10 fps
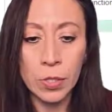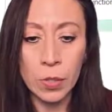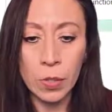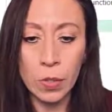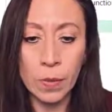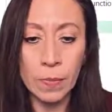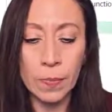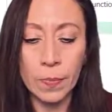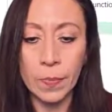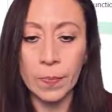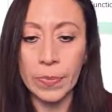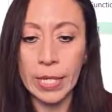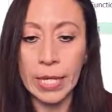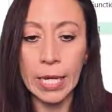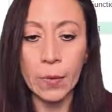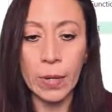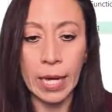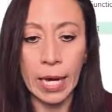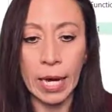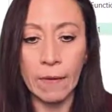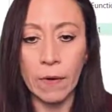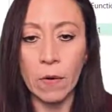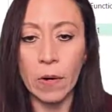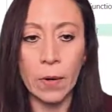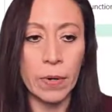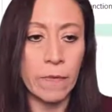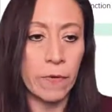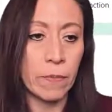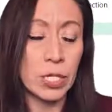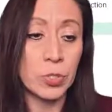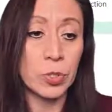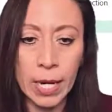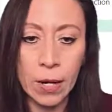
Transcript: So here we have all our information.